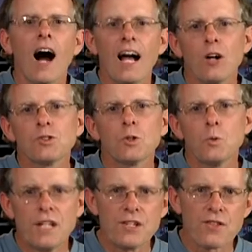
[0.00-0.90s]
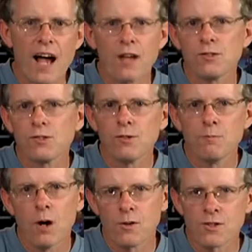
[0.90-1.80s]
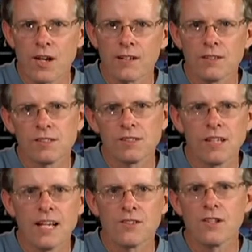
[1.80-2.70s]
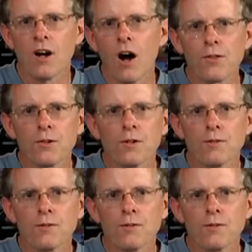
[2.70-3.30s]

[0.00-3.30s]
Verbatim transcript: I also reach thousands of motorcyclists as the author